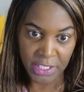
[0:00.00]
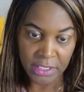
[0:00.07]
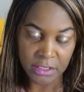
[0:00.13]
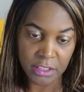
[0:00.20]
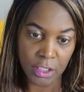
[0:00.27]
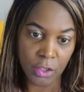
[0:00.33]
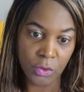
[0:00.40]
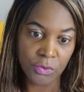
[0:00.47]

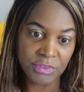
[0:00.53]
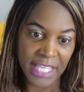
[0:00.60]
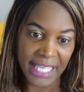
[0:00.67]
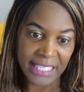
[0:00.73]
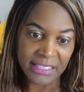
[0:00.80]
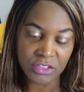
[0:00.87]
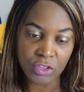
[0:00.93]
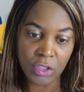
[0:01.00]
So,
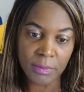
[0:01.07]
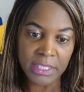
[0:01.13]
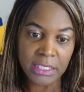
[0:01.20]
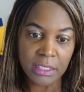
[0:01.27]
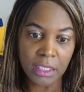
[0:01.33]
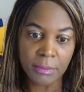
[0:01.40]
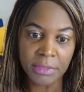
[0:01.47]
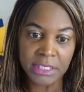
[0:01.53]
that's normally
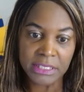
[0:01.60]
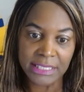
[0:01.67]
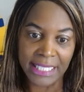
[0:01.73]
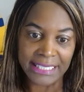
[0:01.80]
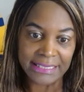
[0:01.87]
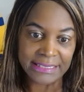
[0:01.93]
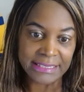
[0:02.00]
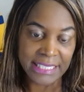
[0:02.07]
companies
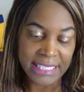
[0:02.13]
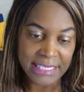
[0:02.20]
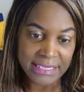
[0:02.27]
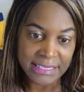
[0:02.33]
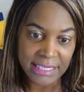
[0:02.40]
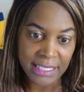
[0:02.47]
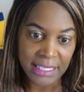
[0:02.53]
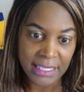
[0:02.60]
like
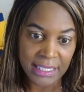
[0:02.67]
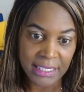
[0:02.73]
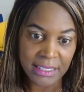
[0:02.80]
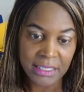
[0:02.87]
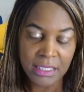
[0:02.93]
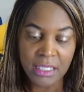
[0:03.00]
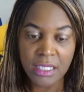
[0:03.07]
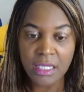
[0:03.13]
DISA,
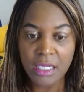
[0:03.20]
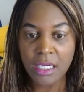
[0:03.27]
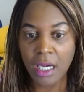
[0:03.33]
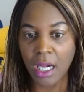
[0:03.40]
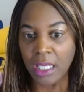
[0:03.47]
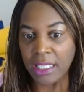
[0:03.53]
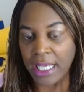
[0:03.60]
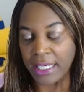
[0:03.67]

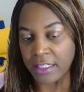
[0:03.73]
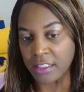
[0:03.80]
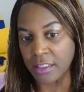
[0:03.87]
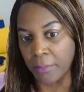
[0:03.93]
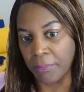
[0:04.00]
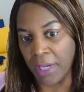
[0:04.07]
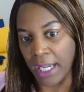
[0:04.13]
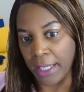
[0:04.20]
a lot of
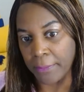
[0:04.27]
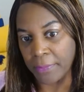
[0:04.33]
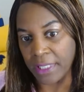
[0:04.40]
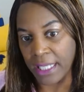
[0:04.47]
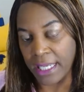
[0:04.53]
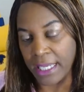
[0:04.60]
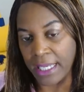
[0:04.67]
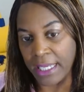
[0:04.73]
the
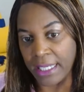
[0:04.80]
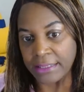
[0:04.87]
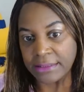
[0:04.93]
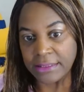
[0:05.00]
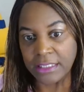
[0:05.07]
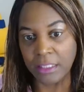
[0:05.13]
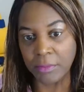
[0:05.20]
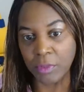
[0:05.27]

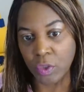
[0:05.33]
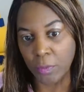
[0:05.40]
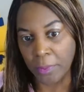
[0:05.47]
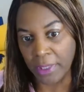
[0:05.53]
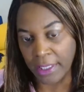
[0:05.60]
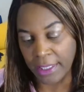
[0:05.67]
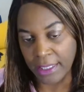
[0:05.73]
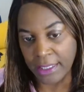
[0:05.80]
pipeline, chemical
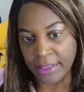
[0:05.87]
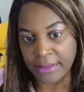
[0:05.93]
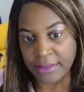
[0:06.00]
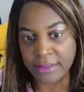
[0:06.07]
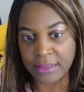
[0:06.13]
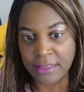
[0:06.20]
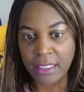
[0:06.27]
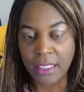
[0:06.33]

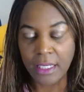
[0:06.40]
plants,